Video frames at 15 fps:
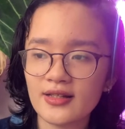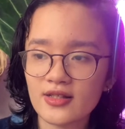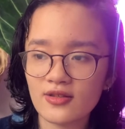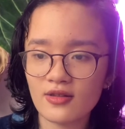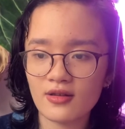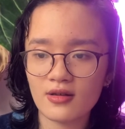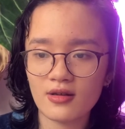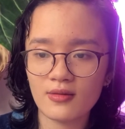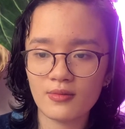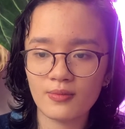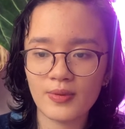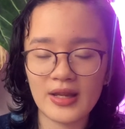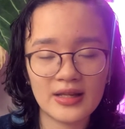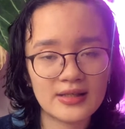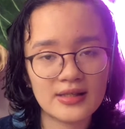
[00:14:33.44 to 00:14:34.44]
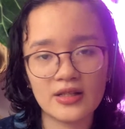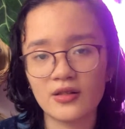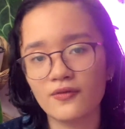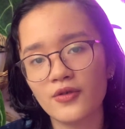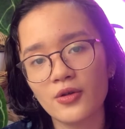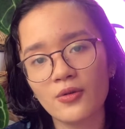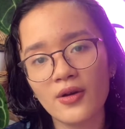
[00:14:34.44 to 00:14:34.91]
the pink
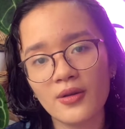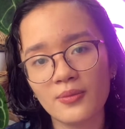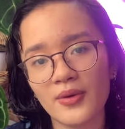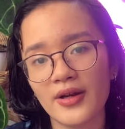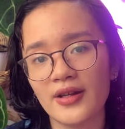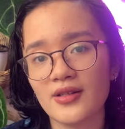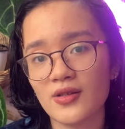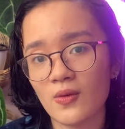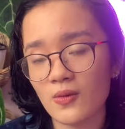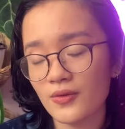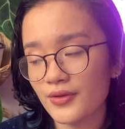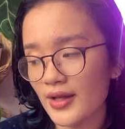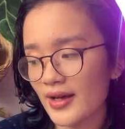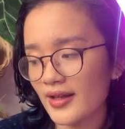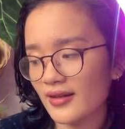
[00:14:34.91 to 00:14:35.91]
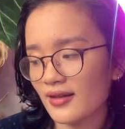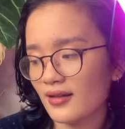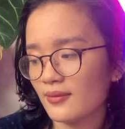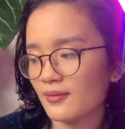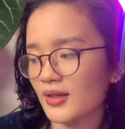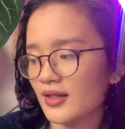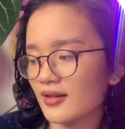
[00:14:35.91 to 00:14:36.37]
silver one, but I sold that
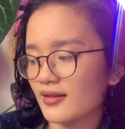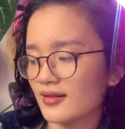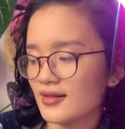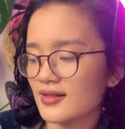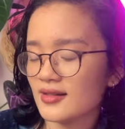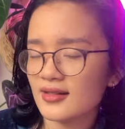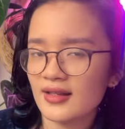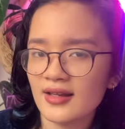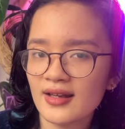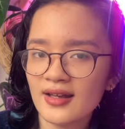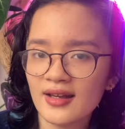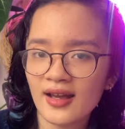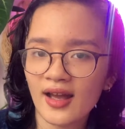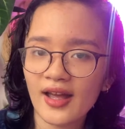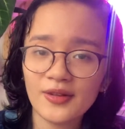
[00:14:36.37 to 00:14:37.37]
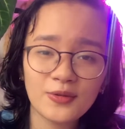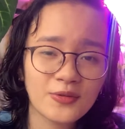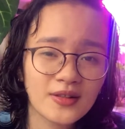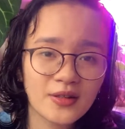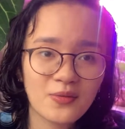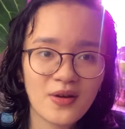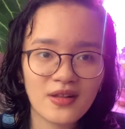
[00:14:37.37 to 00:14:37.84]
because I don't
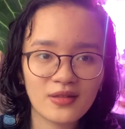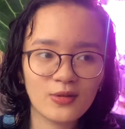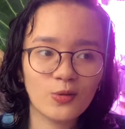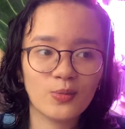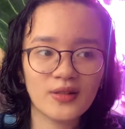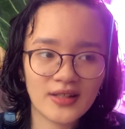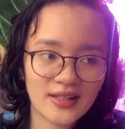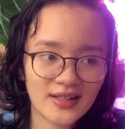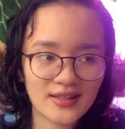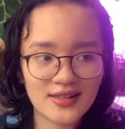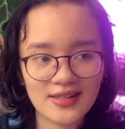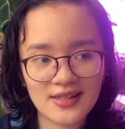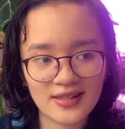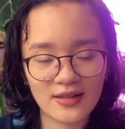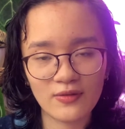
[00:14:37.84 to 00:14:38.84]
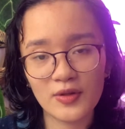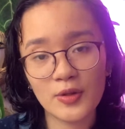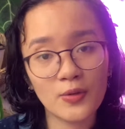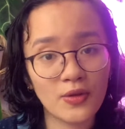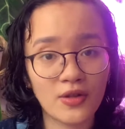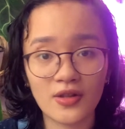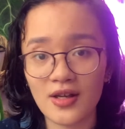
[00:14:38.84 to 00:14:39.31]
really want duplicates, even
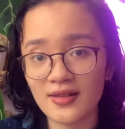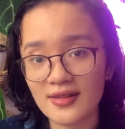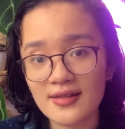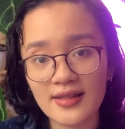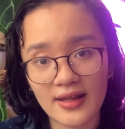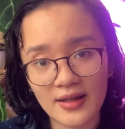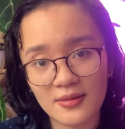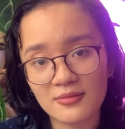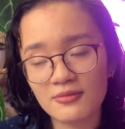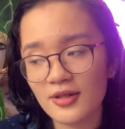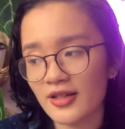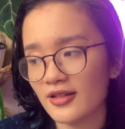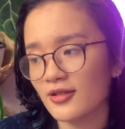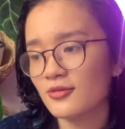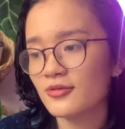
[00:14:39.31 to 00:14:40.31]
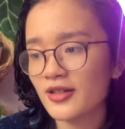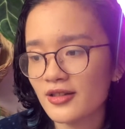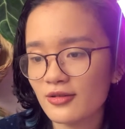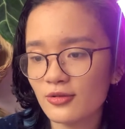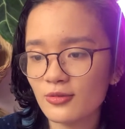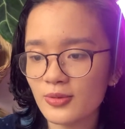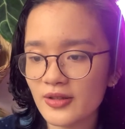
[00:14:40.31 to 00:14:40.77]
though they're not the same, but I don't
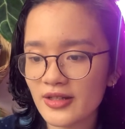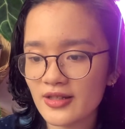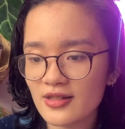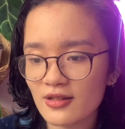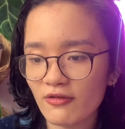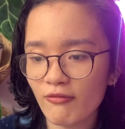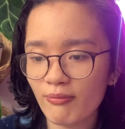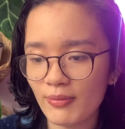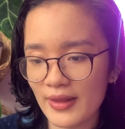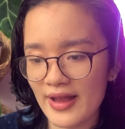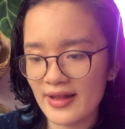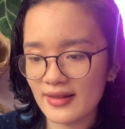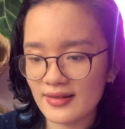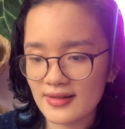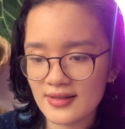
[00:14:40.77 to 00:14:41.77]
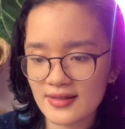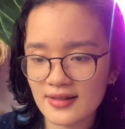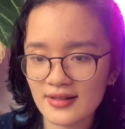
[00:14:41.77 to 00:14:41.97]
want duplicates of plants